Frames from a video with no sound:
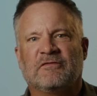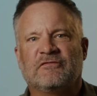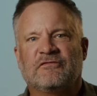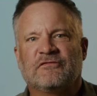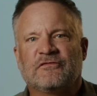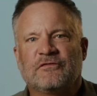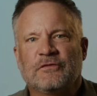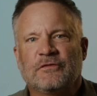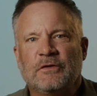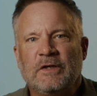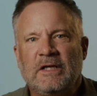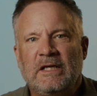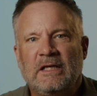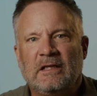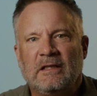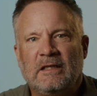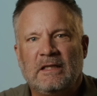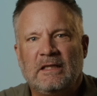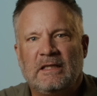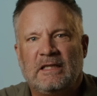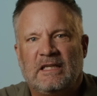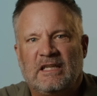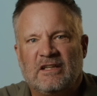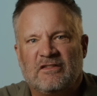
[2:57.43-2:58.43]
to
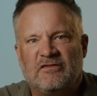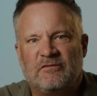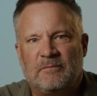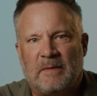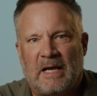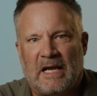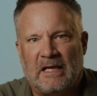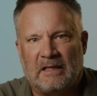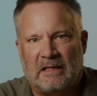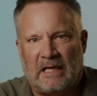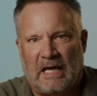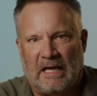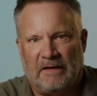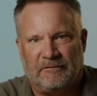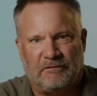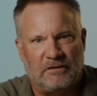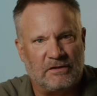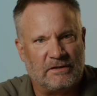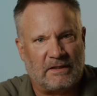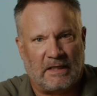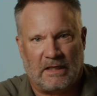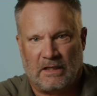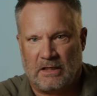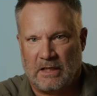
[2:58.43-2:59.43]
freely give my life
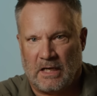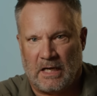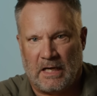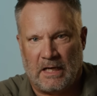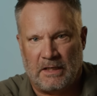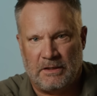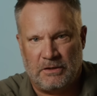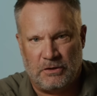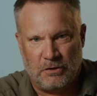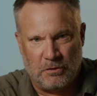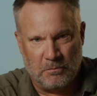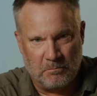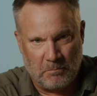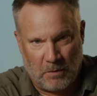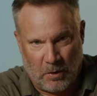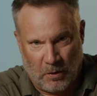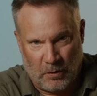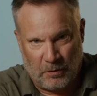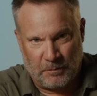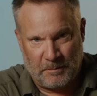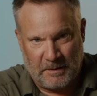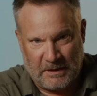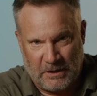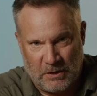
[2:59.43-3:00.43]
and say, God, you
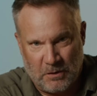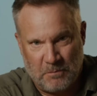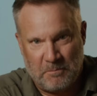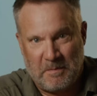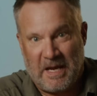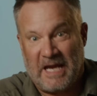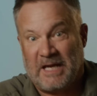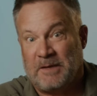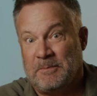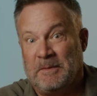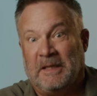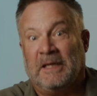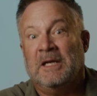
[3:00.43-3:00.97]
mold me, you make